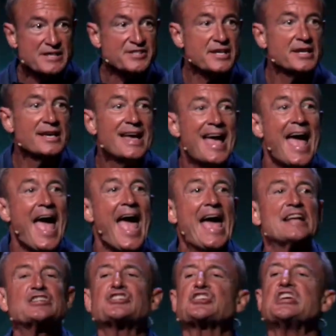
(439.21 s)
missing,
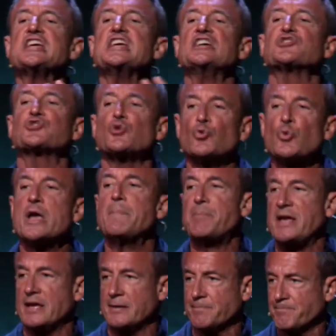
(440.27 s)
and she is
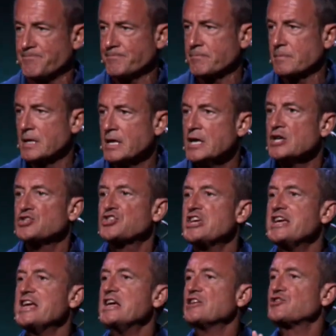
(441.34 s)
weeping.
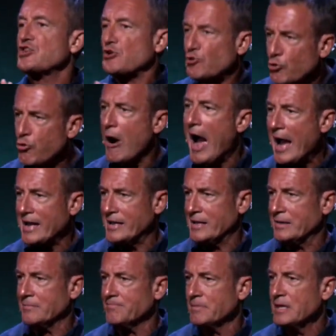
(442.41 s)
She is
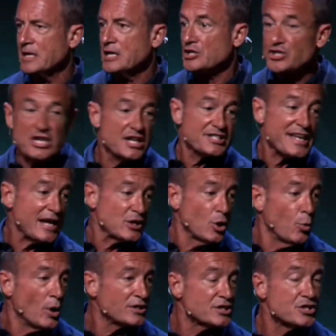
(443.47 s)
crying. She does not
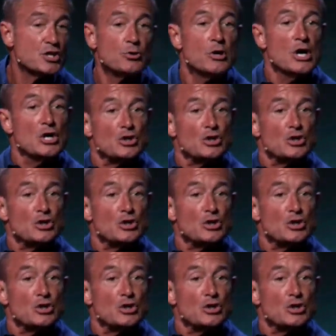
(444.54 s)
know what to do.